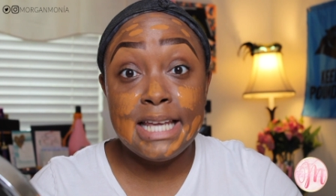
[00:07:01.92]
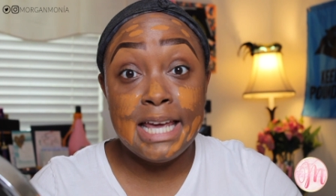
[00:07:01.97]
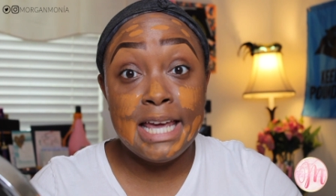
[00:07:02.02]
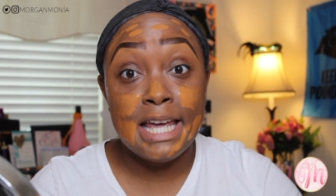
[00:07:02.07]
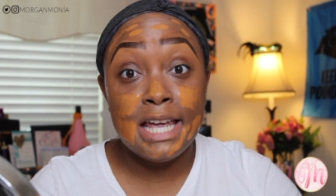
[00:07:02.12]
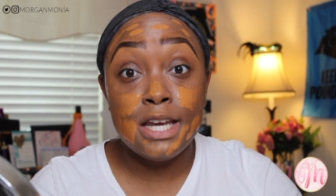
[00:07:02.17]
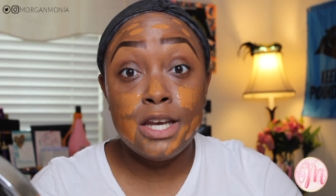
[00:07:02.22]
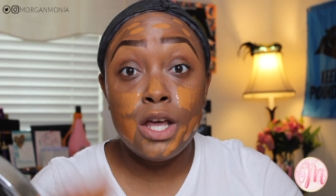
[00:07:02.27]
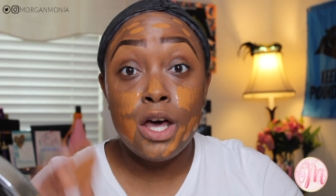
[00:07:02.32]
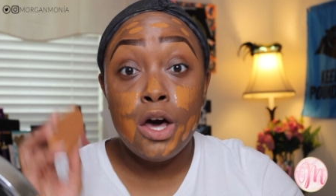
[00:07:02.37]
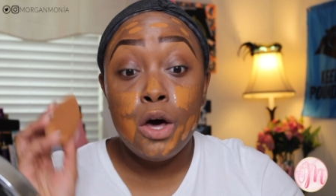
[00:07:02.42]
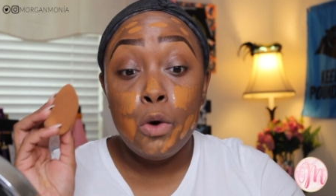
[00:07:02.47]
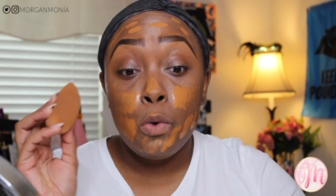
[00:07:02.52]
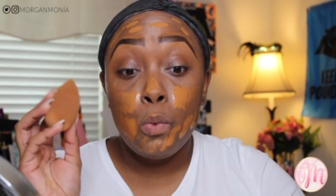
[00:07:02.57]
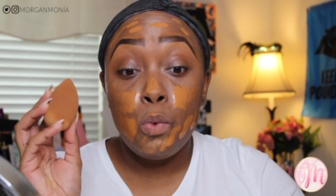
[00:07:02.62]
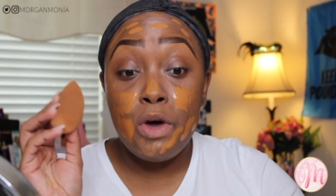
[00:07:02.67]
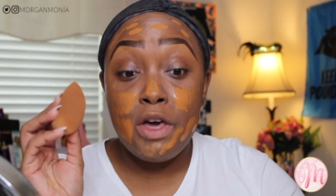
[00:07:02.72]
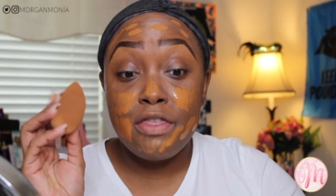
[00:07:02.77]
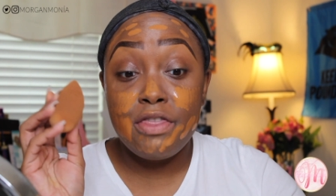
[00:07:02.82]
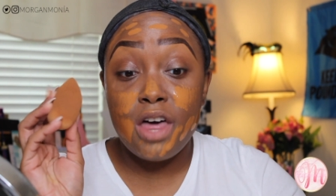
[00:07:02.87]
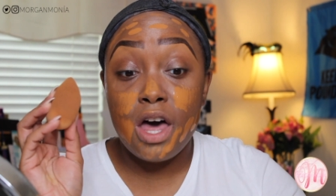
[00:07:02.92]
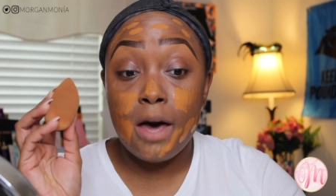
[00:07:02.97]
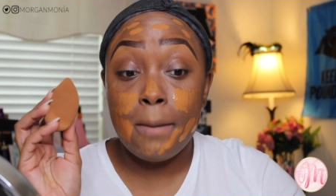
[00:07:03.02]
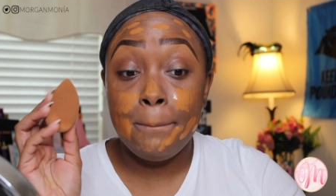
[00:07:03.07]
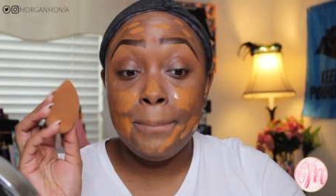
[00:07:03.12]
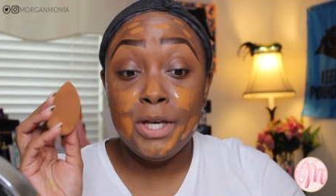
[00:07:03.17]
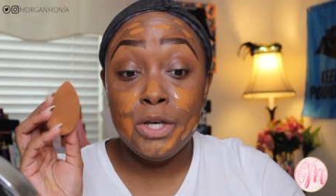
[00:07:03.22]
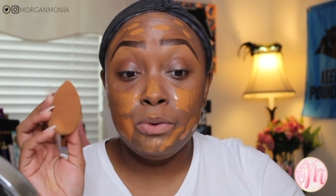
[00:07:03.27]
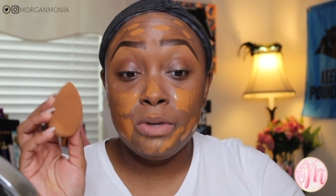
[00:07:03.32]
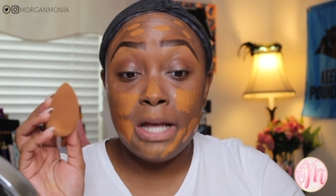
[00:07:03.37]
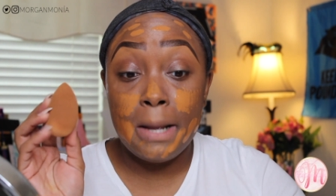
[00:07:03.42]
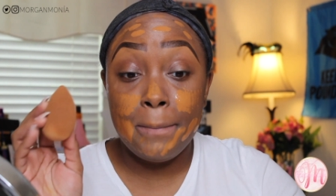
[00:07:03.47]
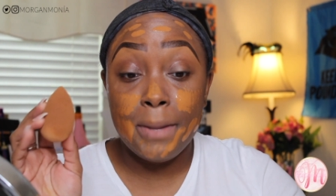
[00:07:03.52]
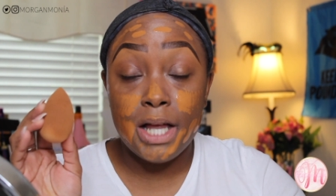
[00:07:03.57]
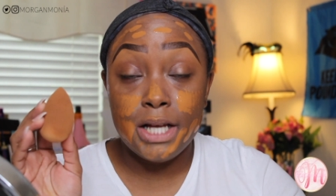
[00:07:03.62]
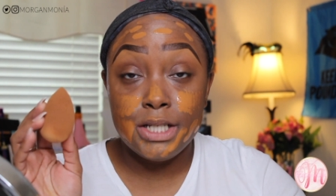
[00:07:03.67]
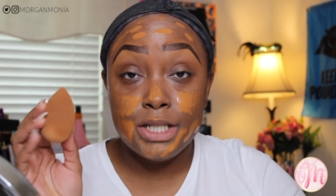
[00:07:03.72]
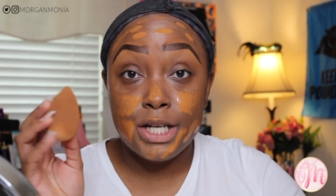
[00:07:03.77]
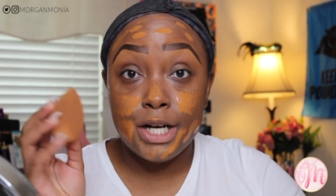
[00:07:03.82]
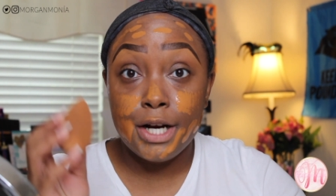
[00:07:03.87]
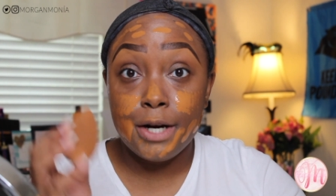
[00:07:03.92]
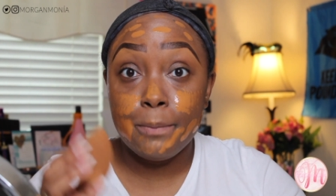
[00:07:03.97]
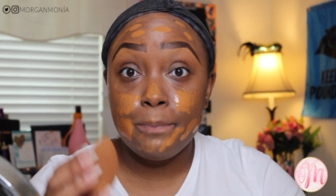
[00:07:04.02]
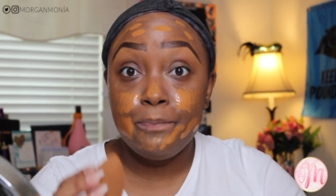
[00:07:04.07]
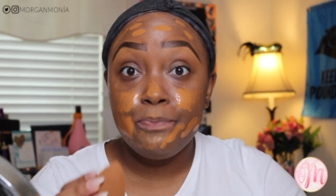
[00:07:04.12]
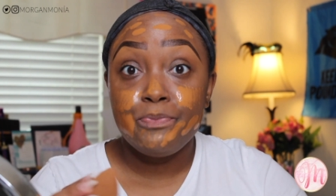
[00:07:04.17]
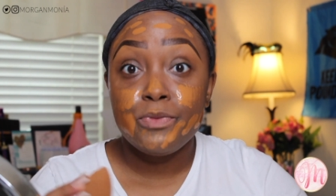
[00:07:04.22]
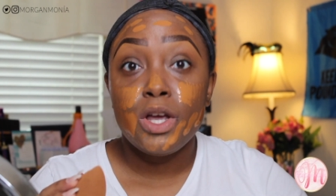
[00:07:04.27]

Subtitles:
in with a beauty blender.